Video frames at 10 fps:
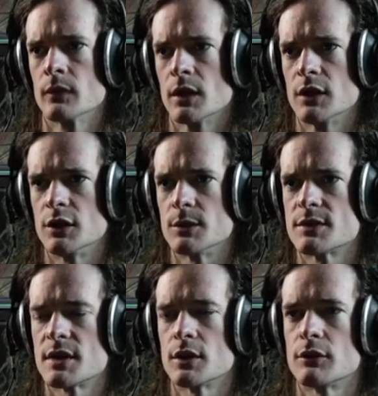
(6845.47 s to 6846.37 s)
You would
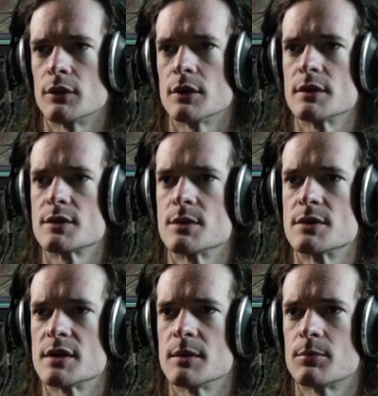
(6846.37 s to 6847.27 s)
say overall this was
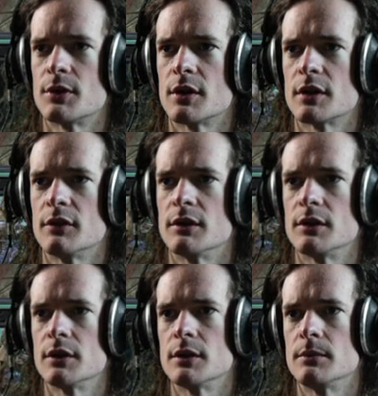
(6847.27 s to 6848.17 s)
a productive and
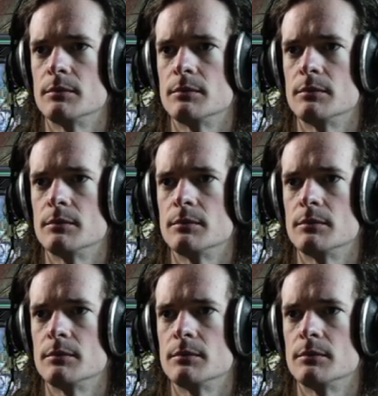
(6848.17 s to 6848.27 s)
good